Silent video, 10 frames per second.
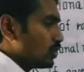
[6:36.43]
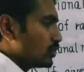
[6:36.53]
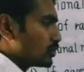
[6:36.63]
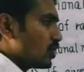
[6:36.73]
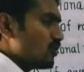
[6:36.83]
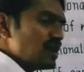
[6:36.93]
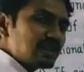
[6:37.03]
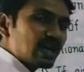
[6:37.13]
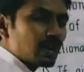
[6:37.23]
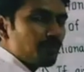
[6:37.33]
So we
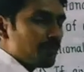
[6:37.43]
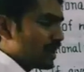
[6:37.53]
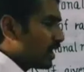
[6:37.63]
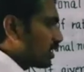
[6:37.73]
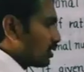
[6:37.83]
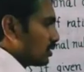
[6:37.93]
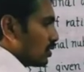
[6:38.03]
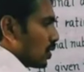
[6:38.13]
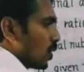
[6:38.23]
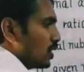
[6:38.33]
shall compare
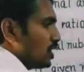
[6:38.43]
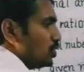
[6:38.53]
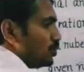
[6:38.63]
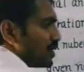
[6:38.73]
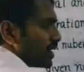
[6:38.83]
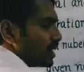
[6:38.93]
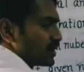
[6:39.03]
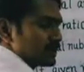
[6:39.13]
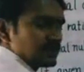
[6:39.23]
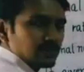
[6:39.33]
only
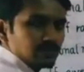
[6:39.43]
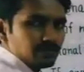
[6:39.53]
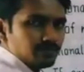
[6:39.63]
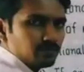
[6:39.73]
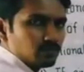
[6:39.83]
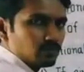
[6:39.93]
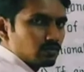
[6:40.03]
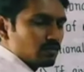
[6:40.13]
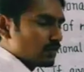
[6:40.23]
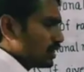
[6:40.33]
numerators.
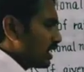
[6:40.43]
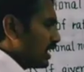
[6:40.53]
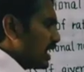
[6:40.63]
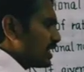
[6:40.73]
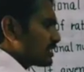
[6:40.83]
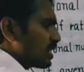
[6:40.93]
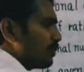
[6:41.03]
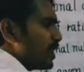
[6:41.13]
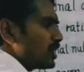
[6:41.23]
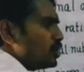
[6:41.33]
Let's
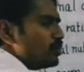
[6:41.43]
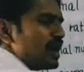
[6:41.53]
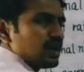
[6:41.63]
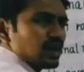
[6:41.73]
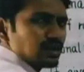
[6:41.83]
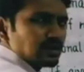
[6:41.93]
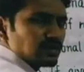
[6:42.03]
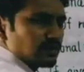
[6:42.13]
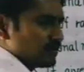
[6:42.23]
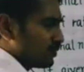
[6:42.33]
compare the numerators.
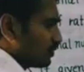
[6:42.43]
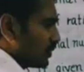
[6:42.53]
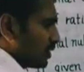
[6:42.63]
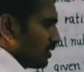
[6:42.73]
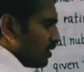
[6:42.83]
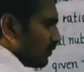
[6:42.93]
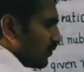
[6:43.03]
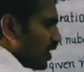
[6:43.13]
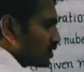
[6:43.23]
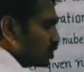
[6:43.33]

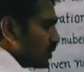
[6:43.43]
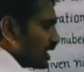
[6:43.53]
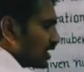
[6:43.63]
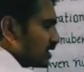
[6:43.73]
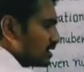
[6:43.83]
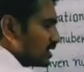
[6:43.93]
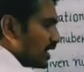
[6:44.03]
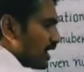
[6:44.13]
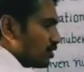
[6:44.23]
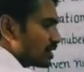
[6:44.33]
First numerator is
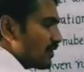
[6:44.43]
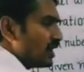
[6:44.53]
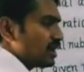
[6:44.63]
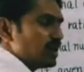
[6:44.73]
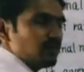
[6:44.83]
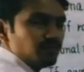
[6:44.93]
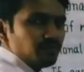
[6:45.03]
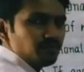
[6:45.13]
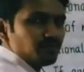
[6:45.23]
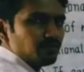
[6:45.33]
negative
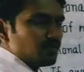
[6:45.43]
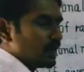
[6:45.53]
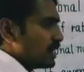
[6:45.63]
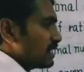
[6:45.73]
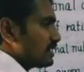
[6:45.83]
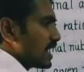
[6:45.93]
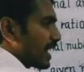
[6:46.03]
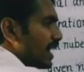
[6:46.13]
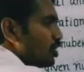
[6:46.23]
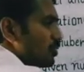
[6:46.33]
17,
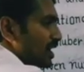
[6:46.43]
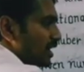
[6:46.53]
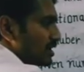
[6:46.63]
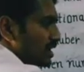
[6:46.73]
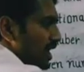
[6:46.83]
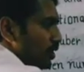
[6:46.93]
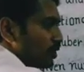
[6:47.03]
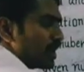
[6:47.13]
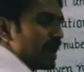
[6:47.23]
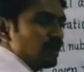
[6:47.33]
second numerator is negative
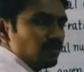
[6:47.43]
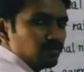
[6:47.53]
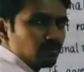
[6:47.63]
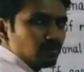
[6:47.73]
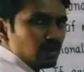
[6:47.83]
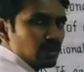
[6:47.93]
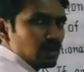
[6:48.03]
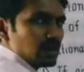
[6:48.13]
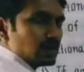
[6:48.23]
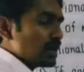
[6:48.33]
10.
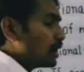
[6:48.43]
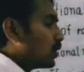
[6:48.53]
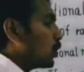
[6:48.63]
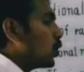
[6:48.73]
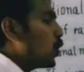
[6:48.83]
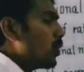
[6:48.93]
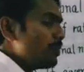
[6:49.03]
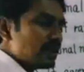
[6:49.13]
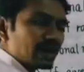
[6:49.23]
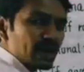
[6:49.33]
Then who will be
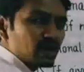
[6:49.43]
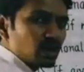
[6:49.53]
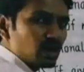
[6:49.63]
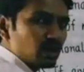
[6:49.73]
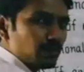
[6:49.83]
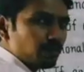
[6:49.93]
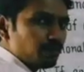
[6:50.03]
the greater?